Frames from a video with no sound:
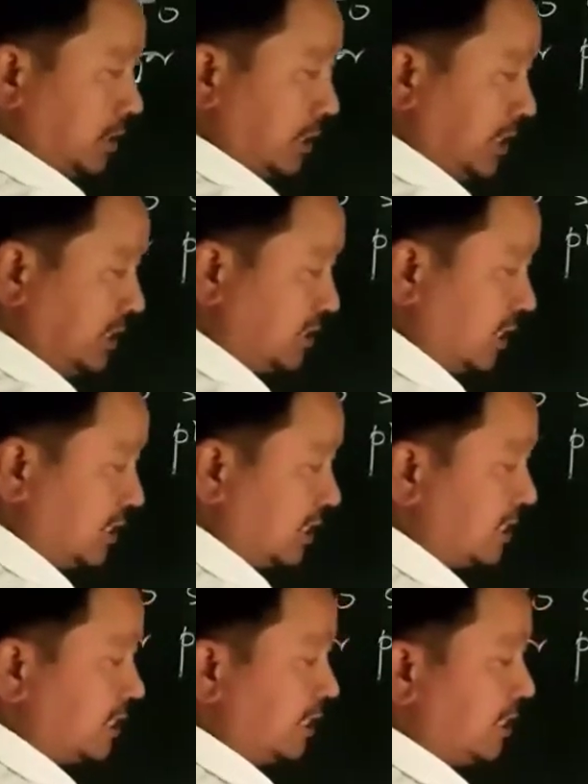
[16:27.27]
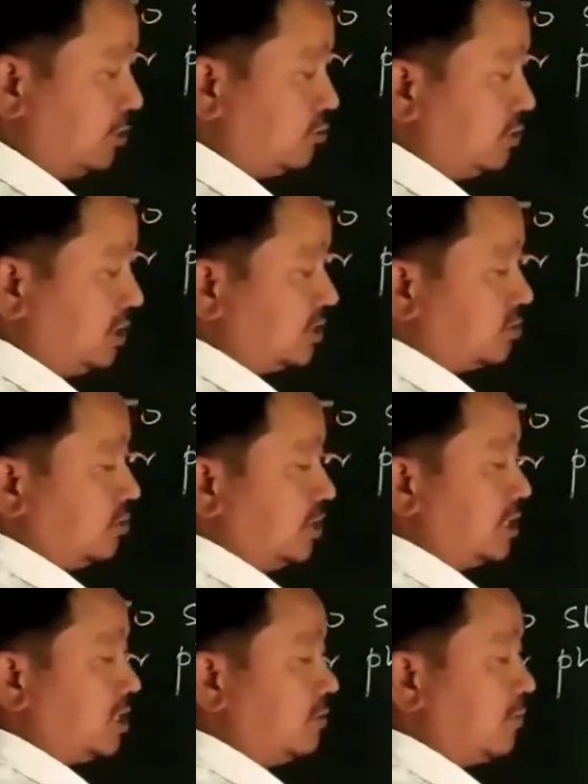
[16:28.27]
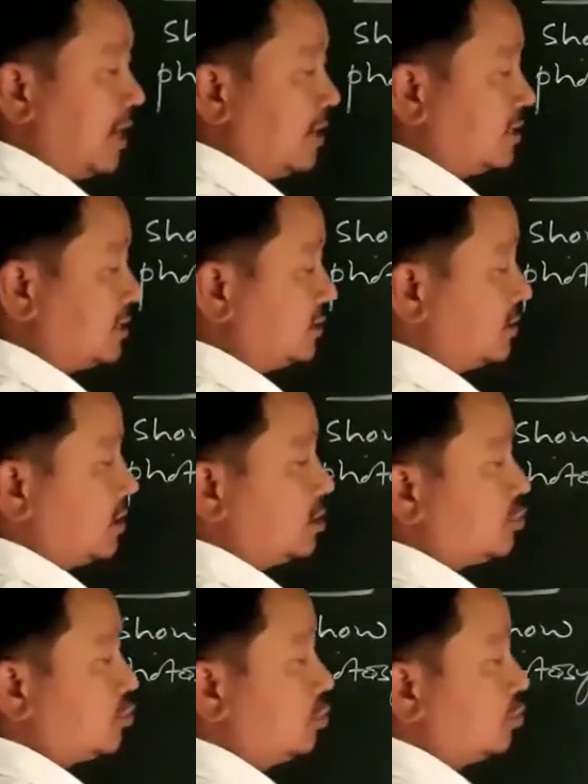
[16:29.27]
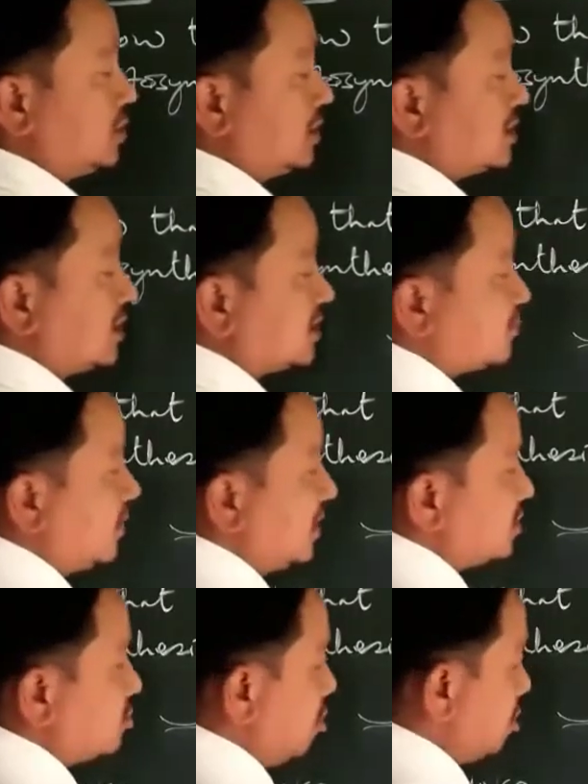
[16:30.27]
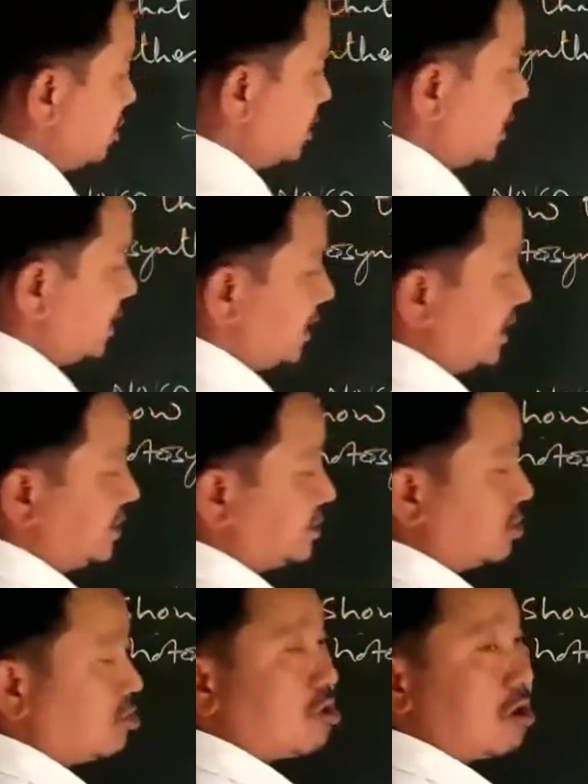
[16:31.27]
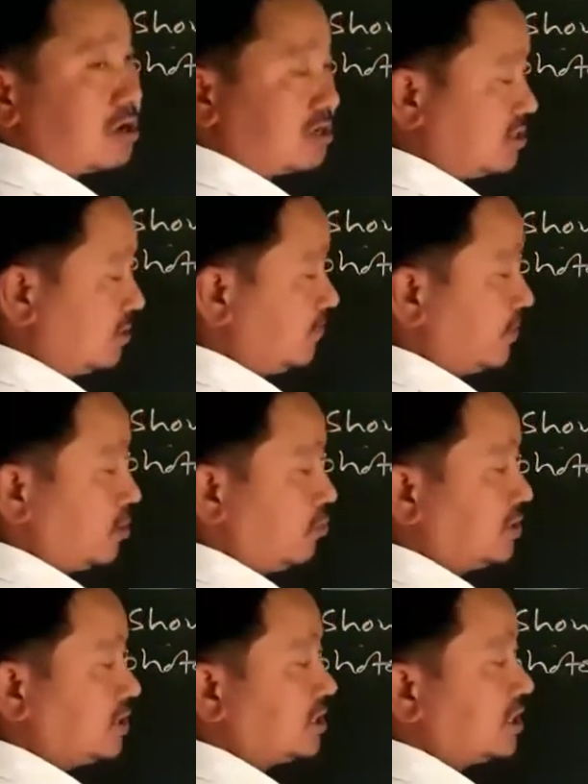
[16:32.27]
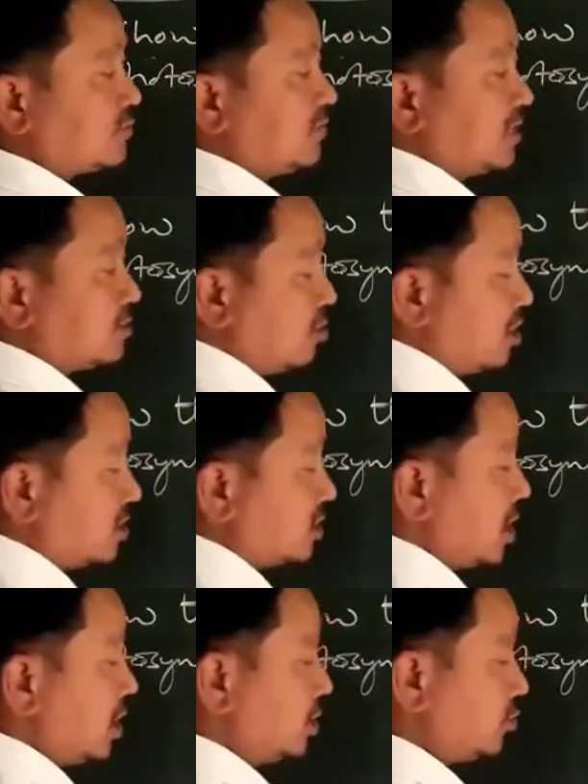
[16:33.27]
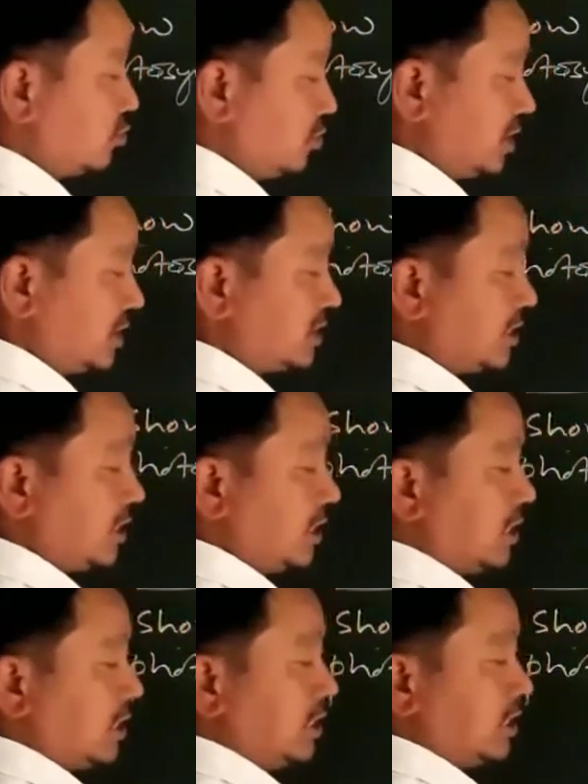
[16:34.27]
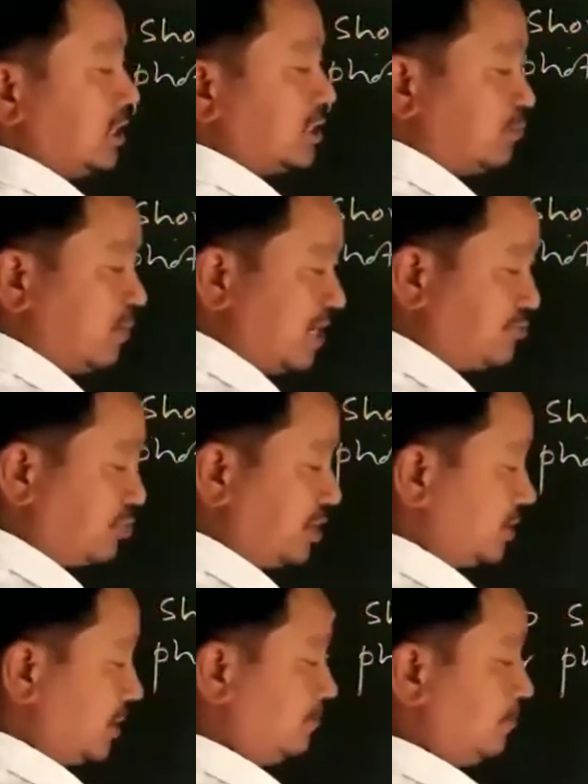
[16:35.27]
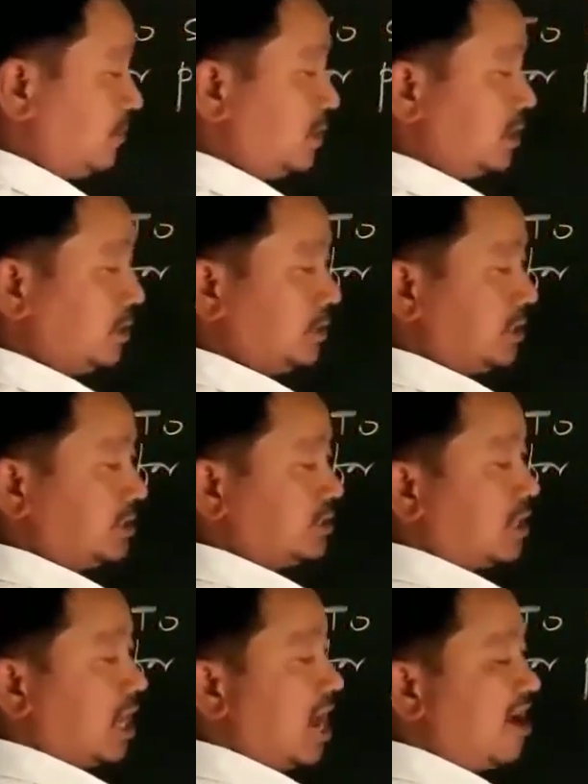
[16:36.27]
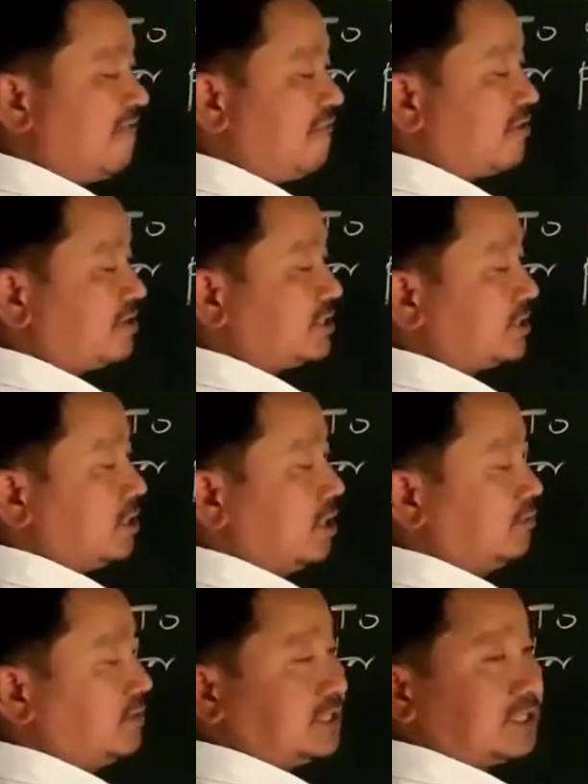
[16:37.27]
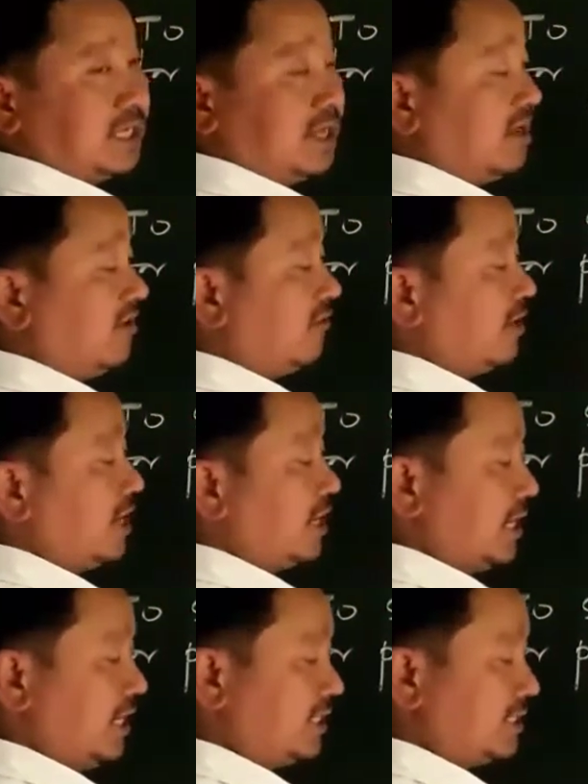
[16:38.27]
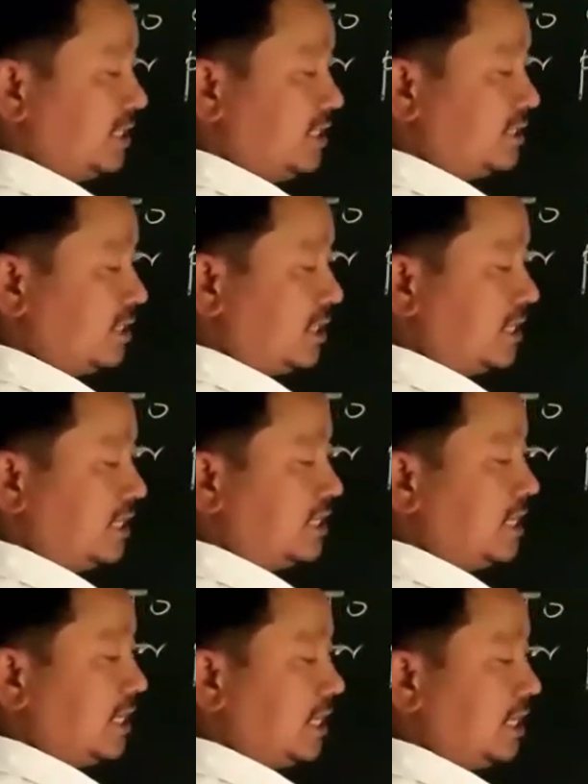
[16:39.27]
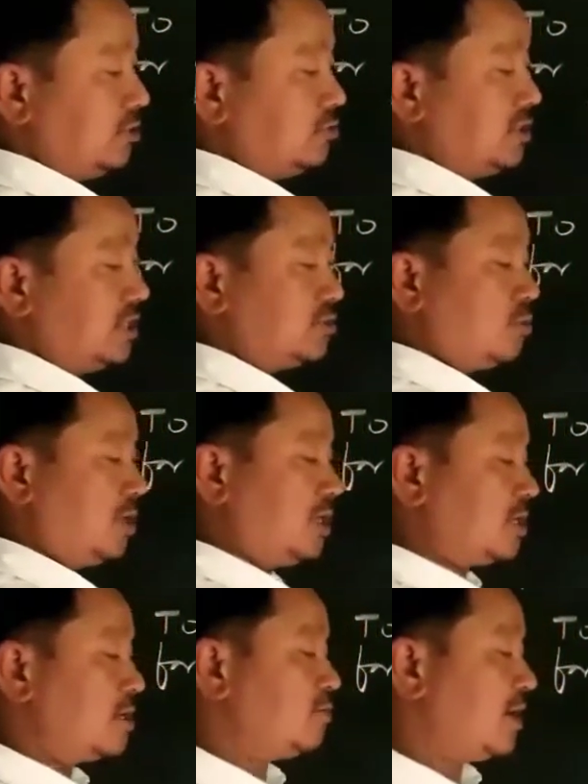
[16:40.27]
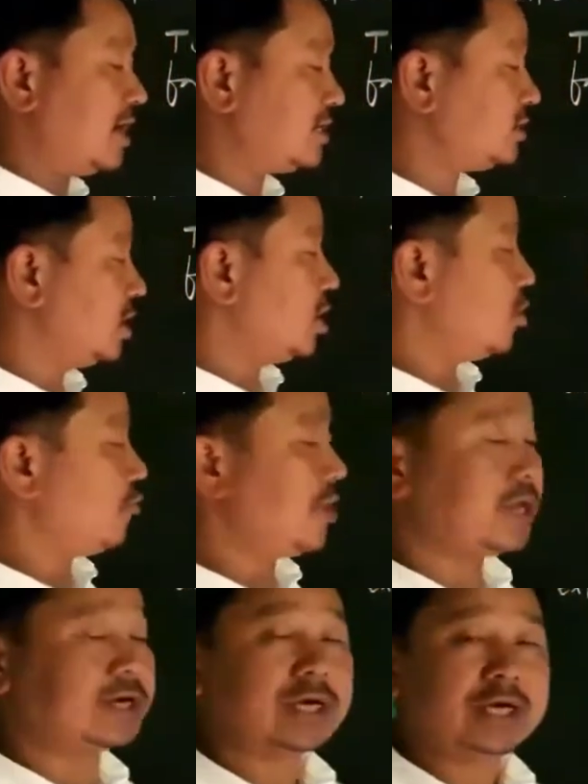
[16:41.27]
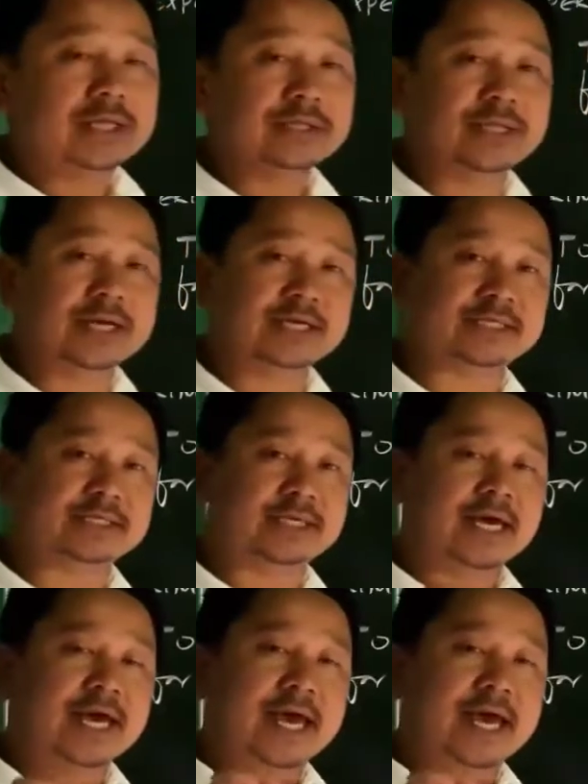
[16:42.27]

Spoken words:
inserted into this conical flax through this split cord. Here is a cord which is a split cord. Through this split region, this half portion of this leaf is inserted into this conical flax, where there is